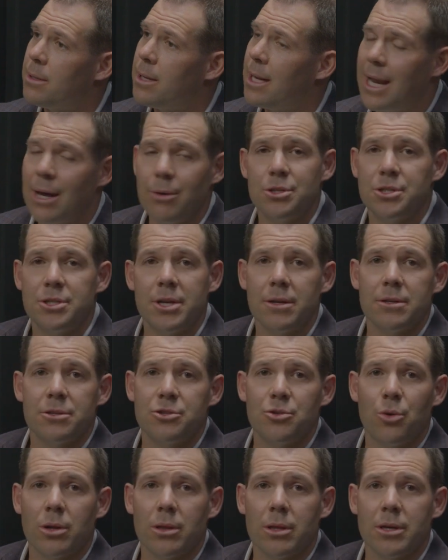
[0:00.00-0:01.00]
and I would share this
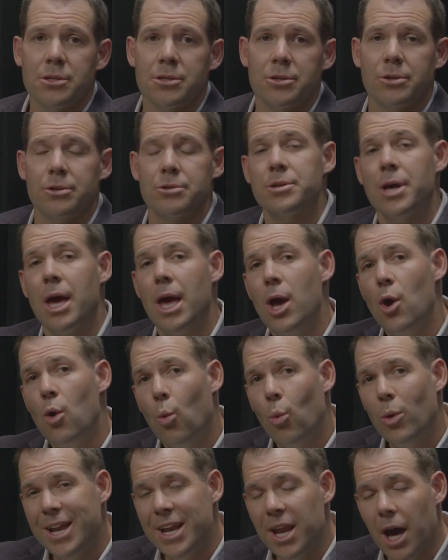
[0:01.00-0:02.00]
to our listeners,
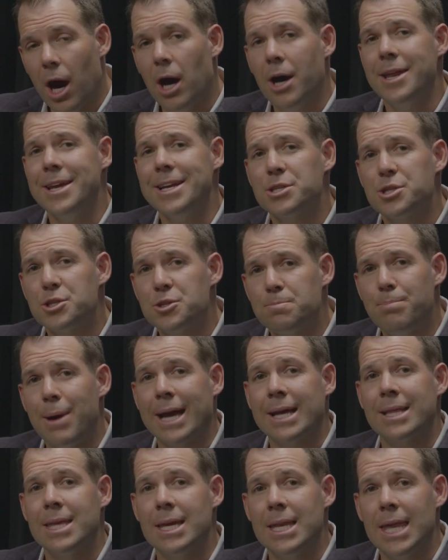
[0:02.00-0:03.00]
when an
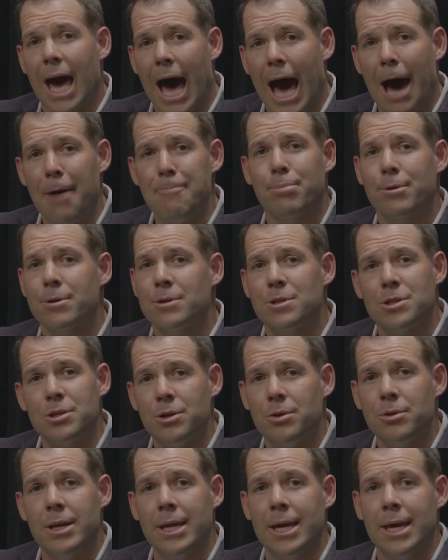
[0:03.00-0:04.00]
unexpected
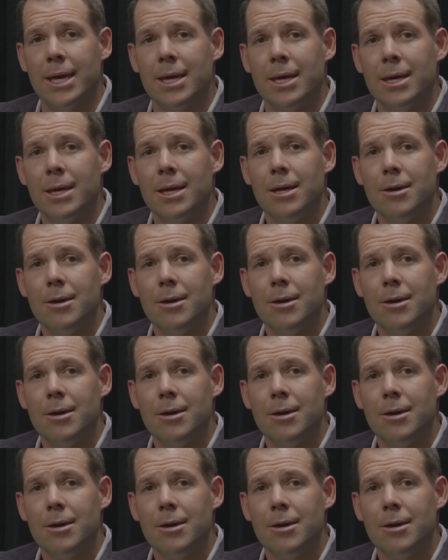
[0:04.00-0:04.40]
opportunity